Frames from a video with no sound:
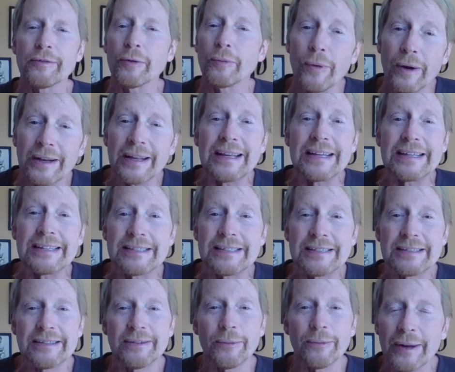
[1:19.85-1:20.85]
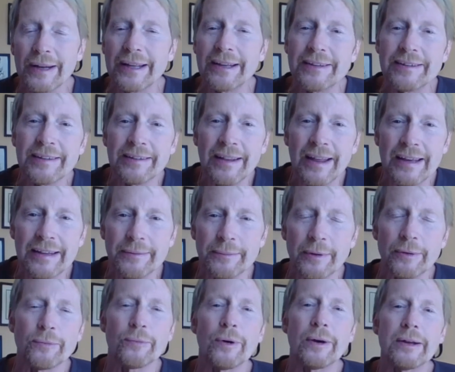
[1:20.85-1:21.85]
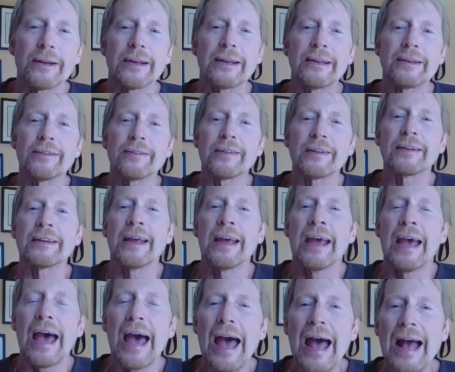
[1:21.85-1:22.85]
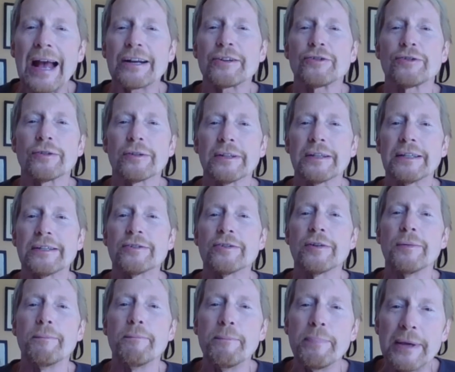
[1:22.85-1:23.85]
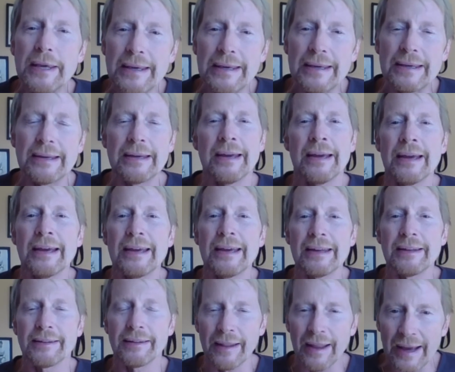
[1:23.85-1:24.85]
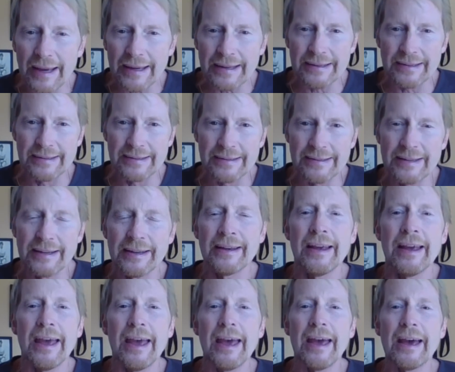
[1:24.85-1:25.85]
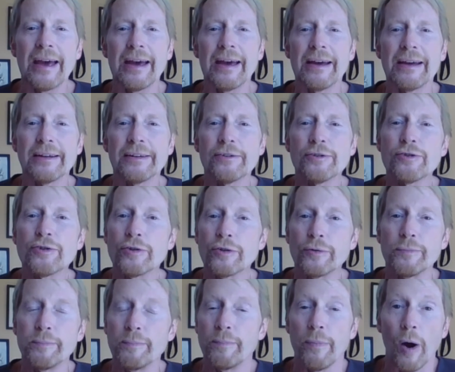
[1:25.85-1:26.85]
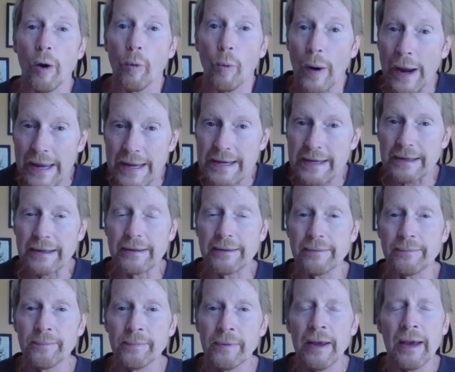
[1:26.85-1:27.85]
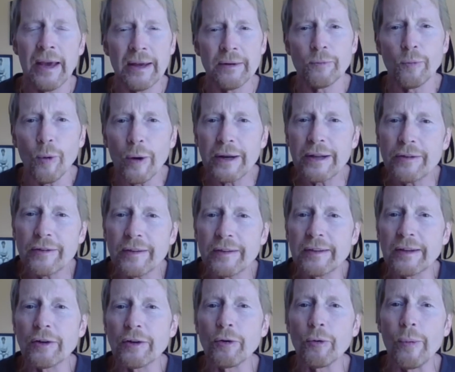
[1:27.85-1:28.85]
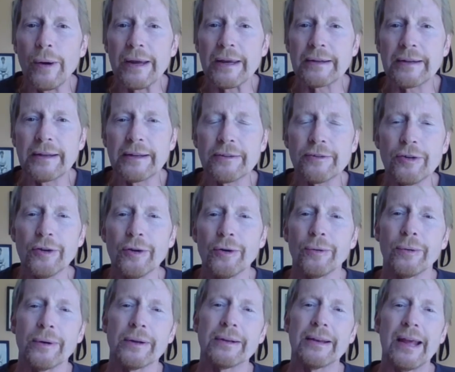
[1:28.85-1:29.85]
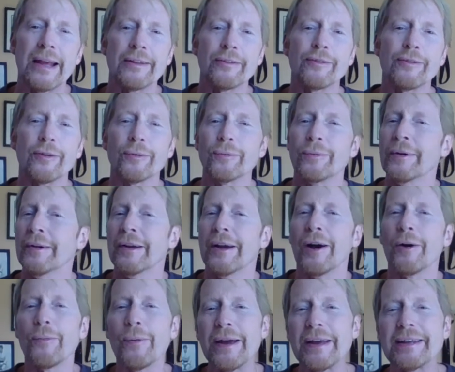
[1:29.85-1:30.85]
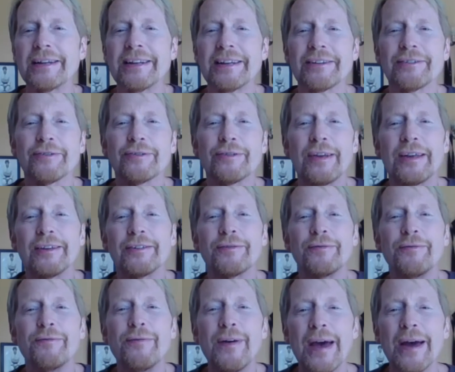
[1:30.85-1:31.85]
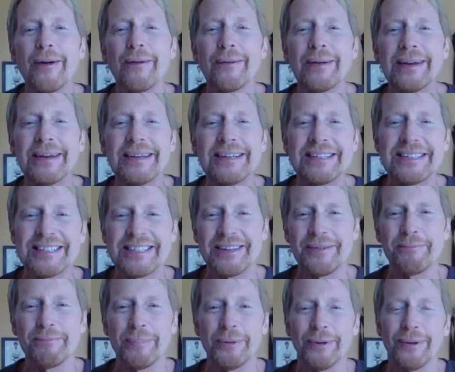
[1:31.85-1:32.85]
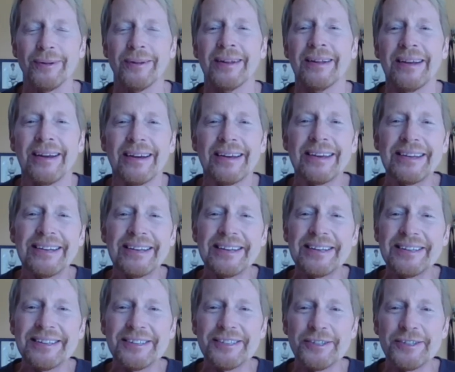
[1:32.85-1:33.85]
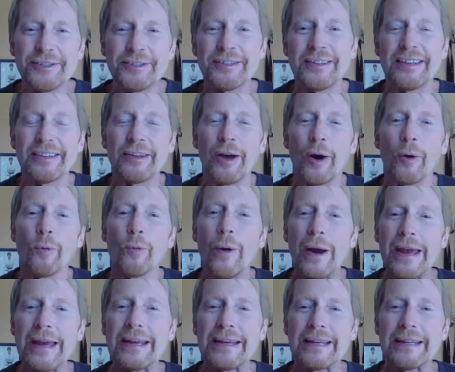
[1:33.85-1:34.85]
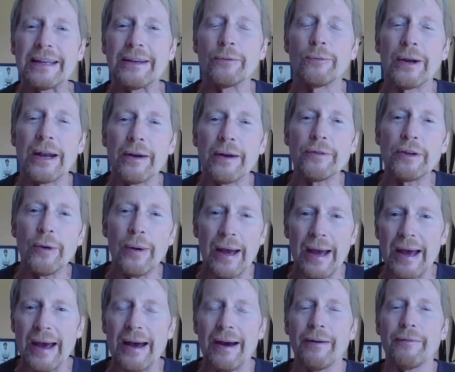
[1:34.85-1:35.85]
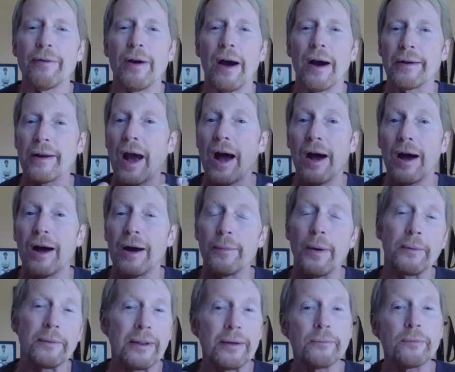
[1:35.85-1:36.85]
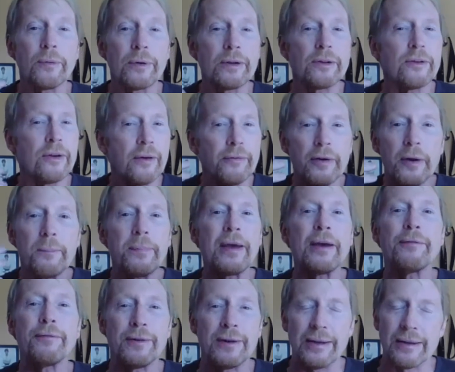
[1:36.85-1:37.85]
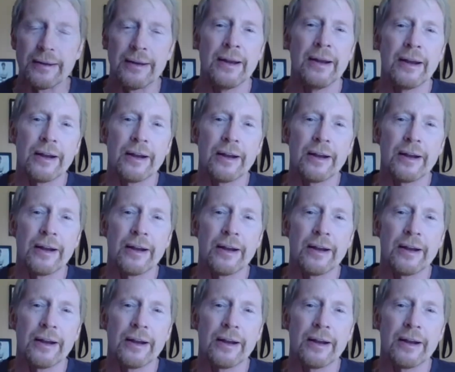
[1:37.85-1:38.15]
So what is enlightenment? What is it actually to be enlightened and to awaken? And what is it that you're awakening to? And so awakening is very simple. It is awakening whenever you have an aha moment, you have an epiphany.